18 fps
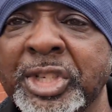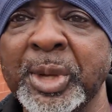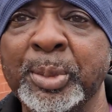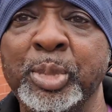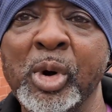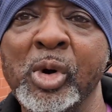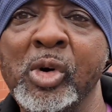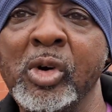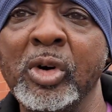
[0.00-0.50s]
to
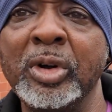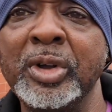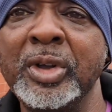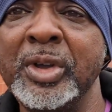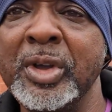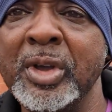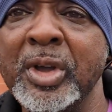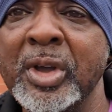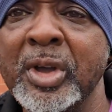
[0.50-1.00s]
support
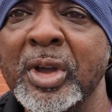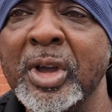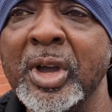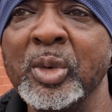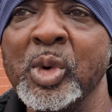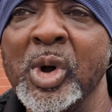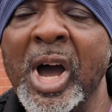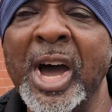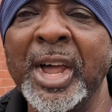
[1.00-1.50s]

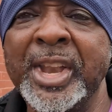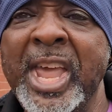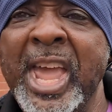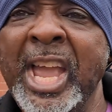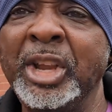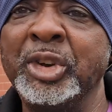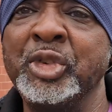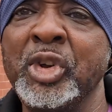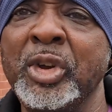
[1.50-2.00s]
an
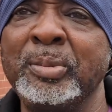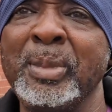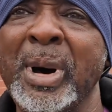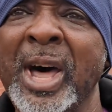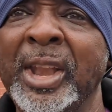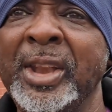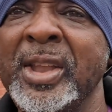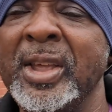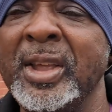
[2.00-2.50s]
ignorant
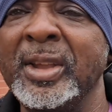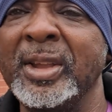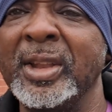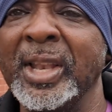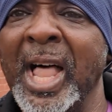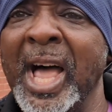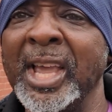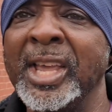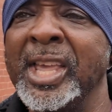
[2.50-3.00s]
man
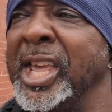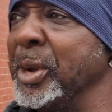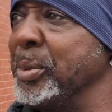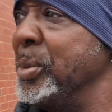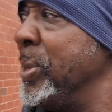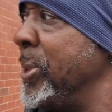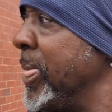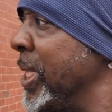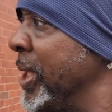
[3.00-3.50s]
like
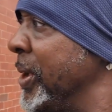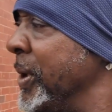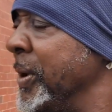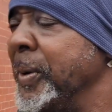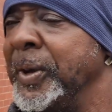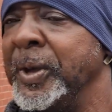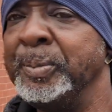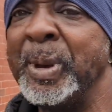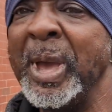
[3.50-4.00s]
him?
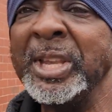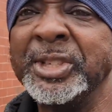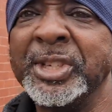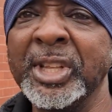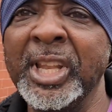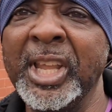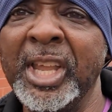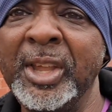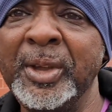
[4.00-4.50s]
He
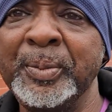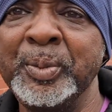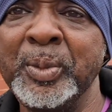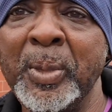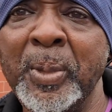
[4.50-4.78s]
basically